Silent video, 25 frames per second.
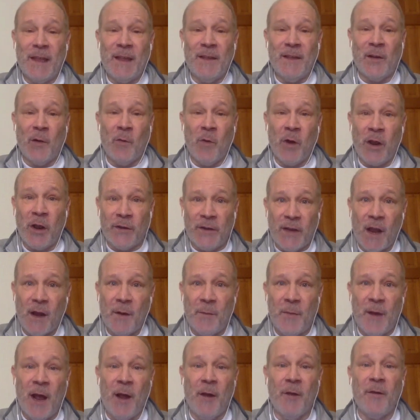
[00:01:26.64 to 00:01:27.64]
So we're gonna talk
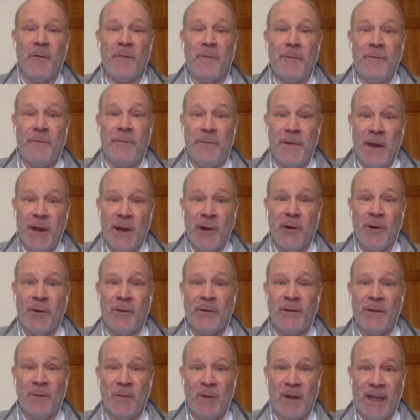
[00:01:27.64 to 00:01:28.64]
about fear
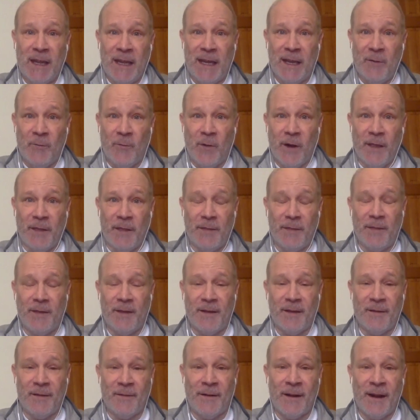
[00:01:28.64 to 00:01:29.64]
to begin with.
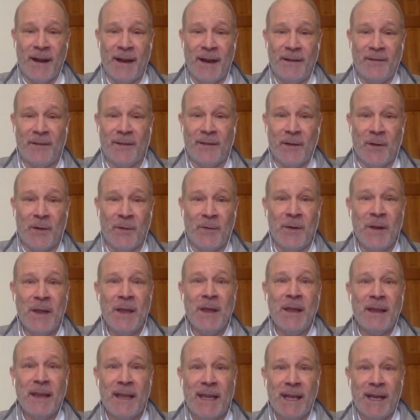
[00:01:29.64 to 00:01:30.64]
All right. So
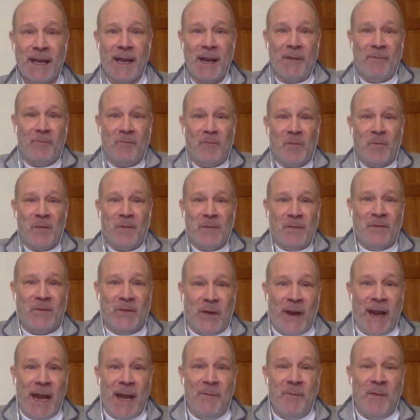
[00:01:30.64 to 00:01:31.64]
Kitty,
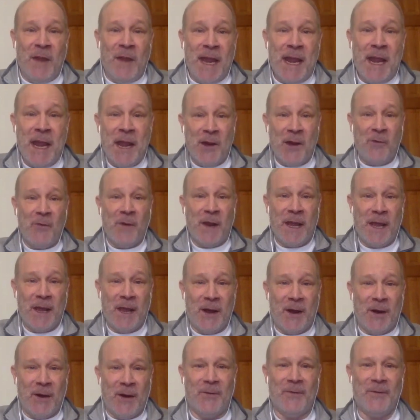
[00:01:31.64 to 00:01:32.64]
train me. Here we
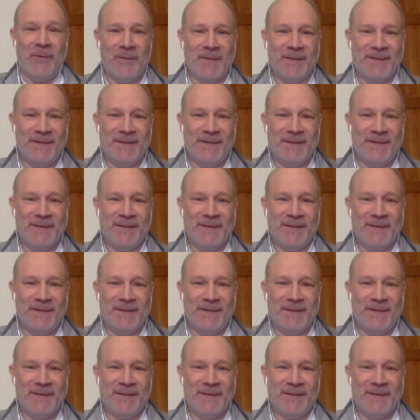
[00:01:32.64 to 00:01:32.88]
go.